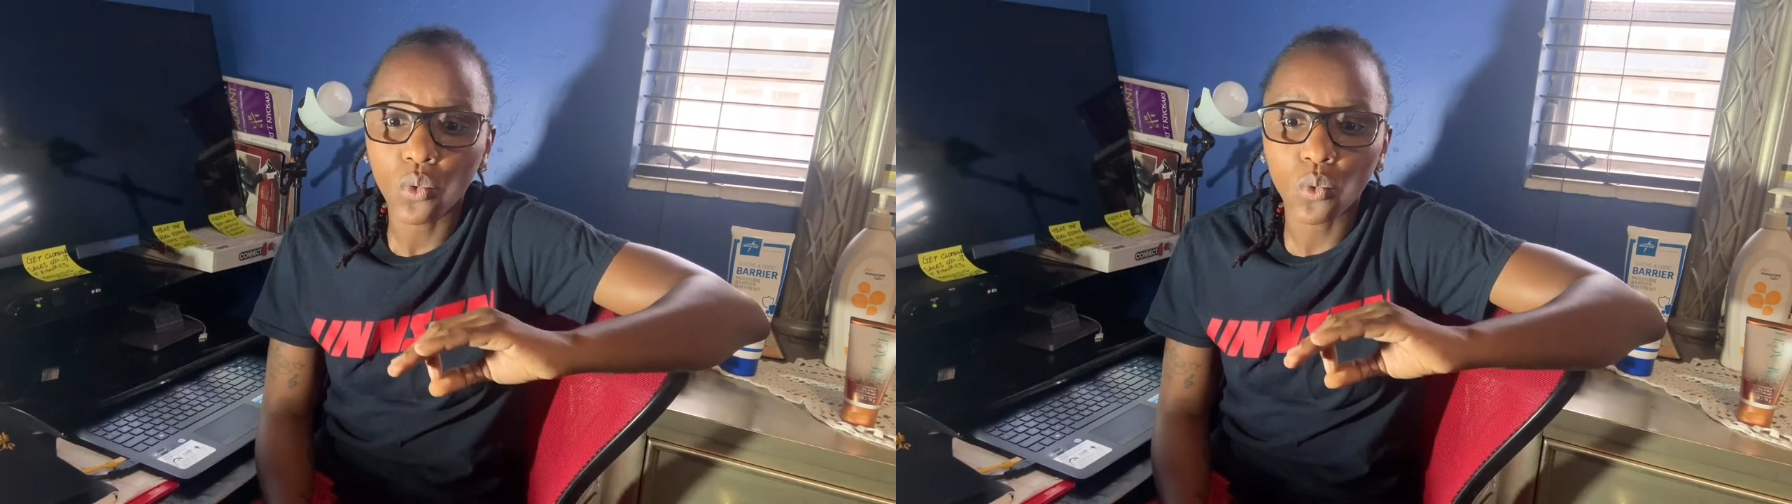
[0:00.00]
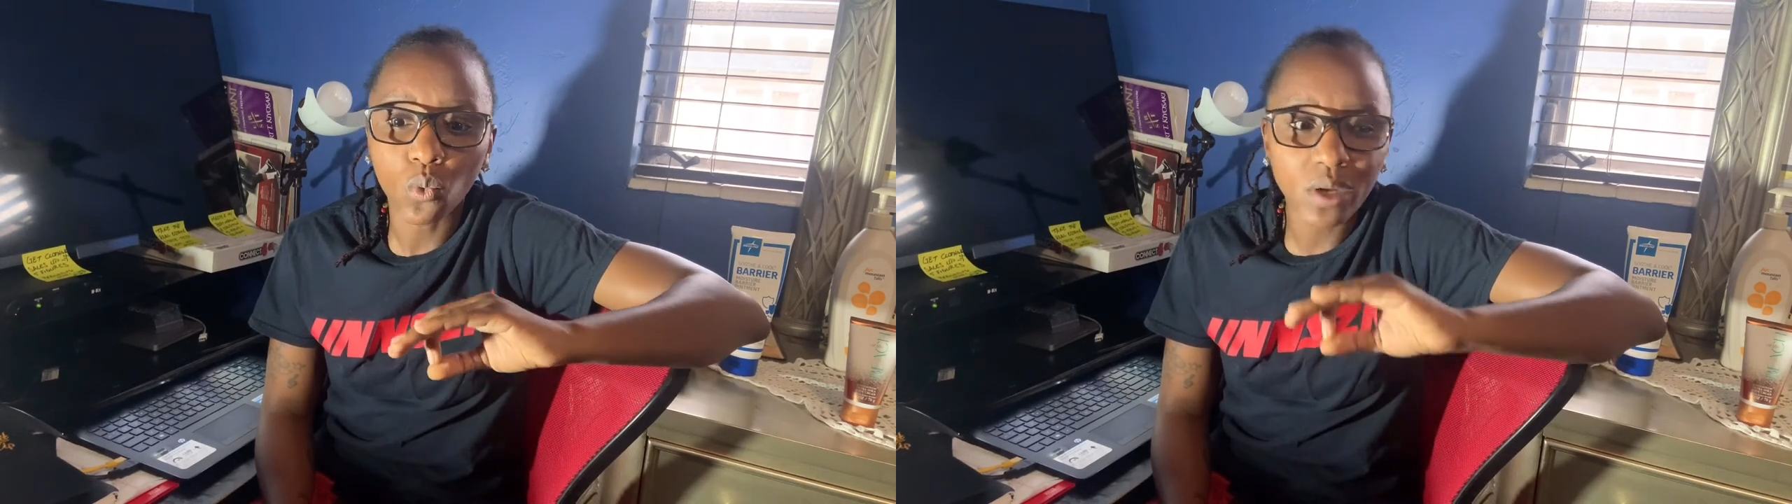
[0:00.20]

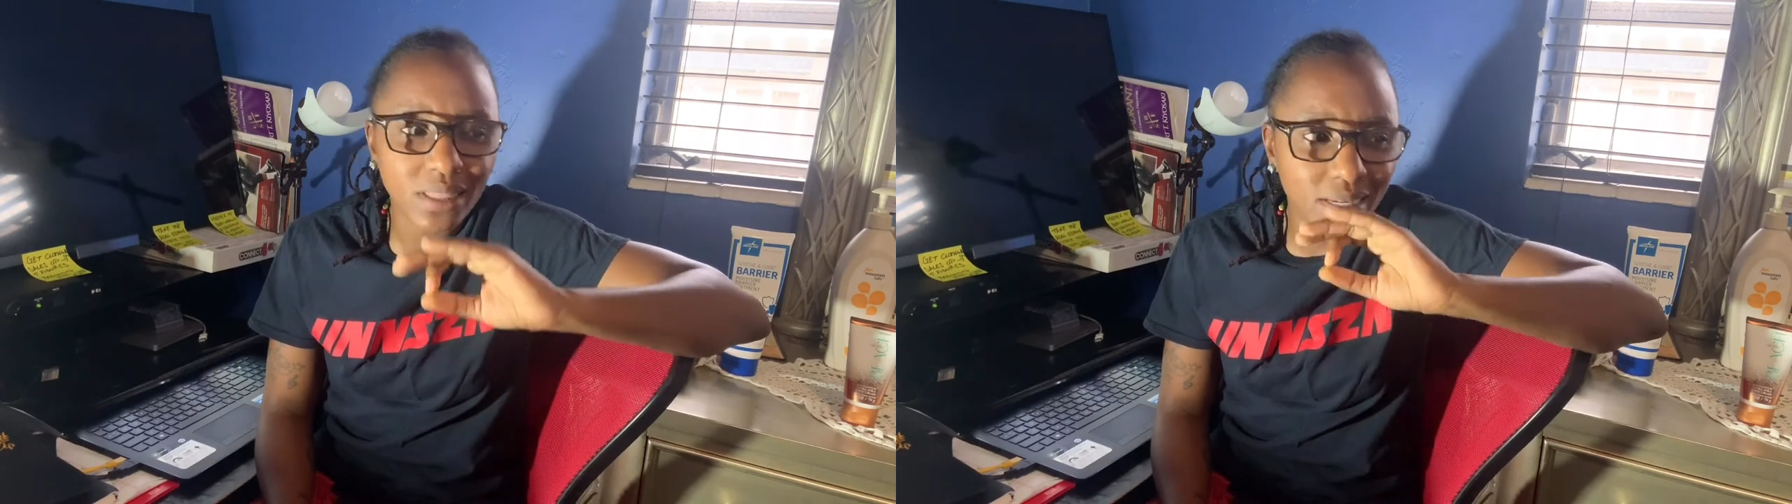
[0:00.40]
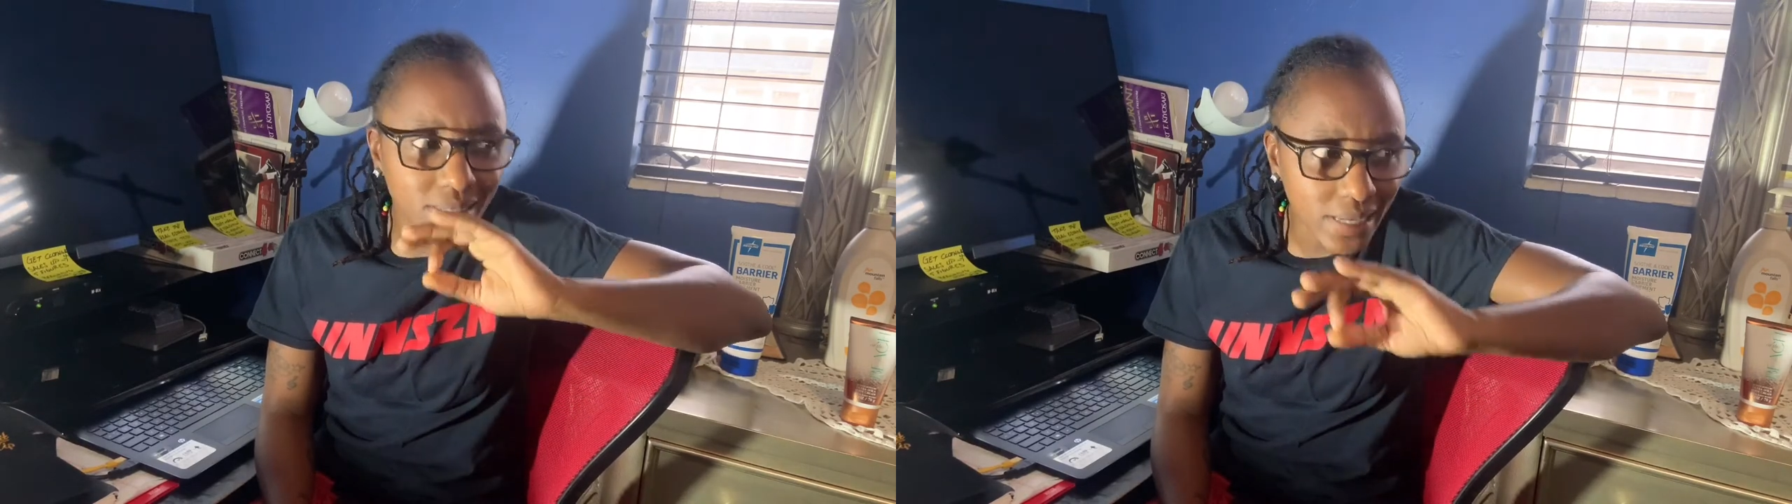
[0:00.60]

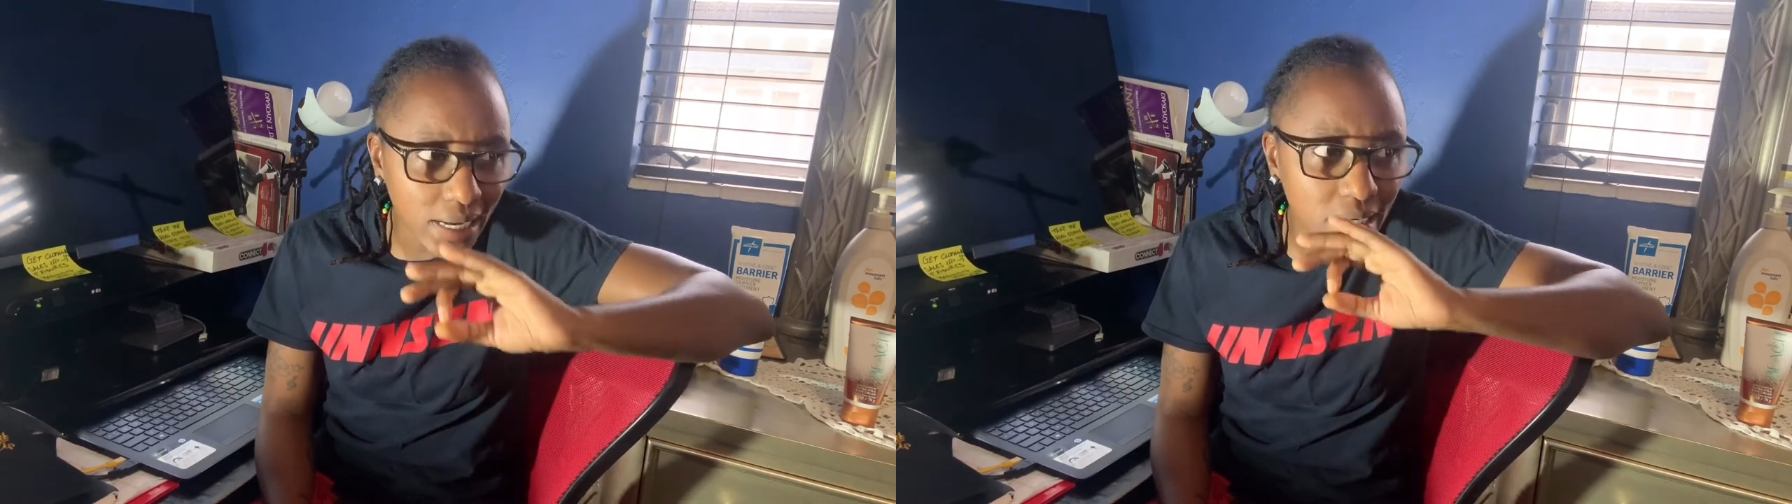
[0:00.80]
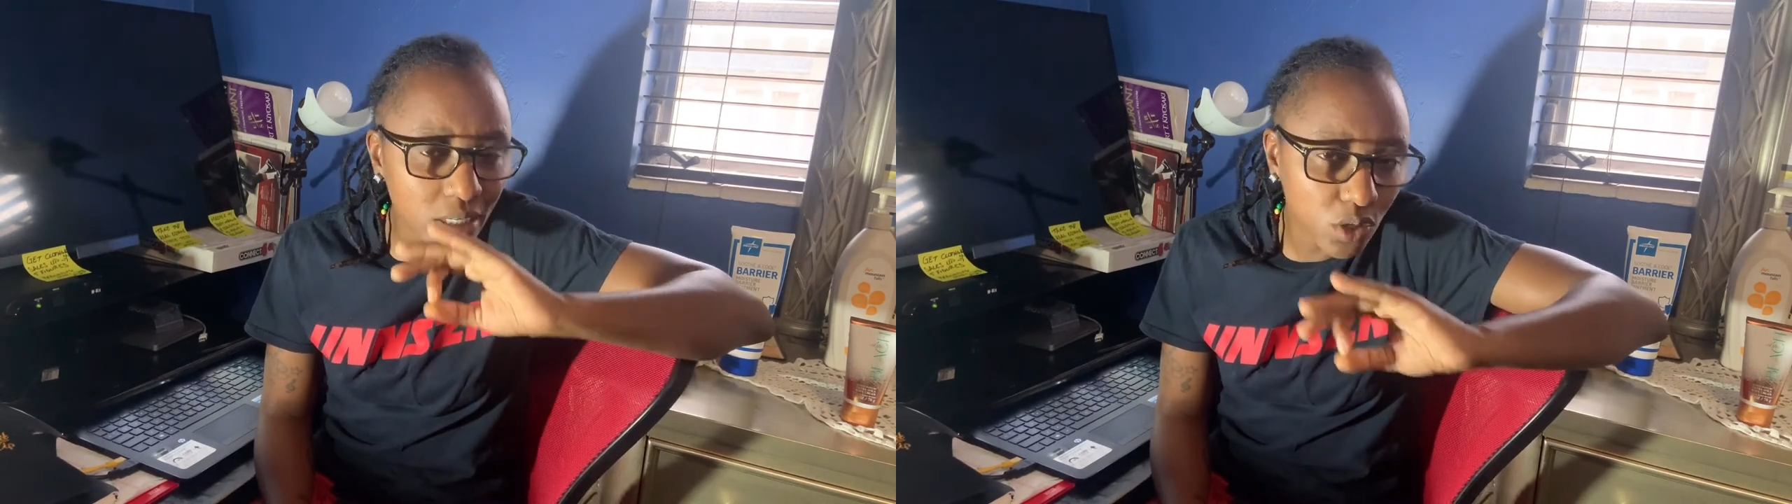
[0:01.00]
with a daily